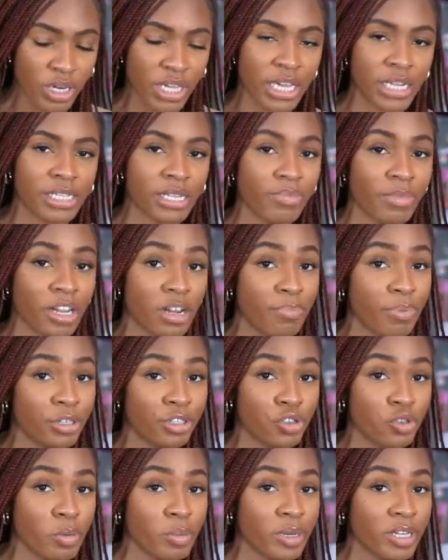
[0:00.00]
need something to put
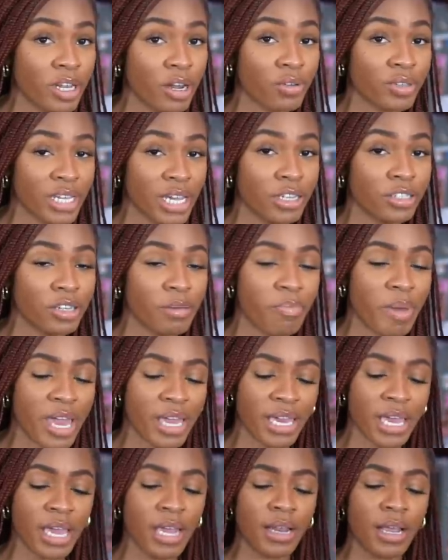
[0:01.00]
your sweet potatoes in to
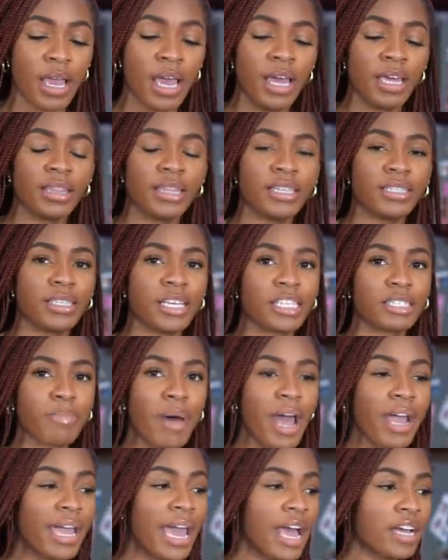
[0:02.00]
bake it. This is
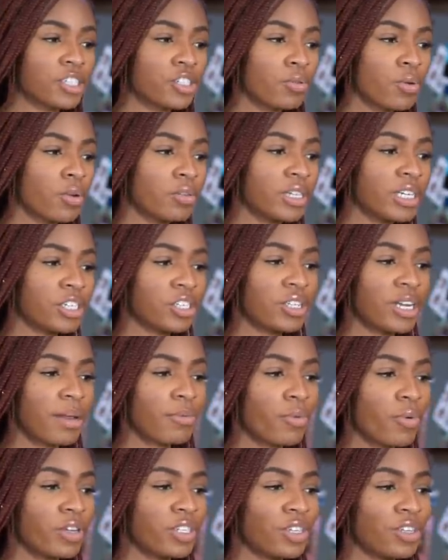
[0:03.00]
my casserole dish that
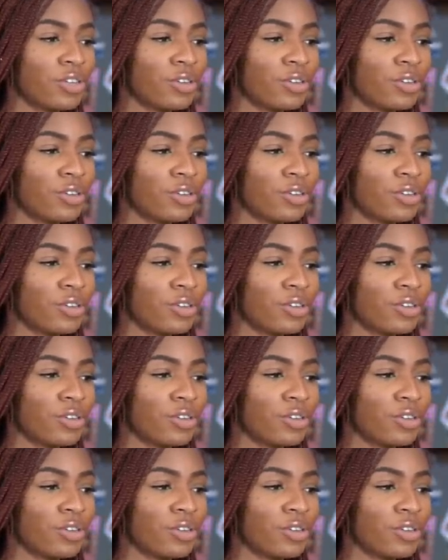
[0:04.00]
I'm going to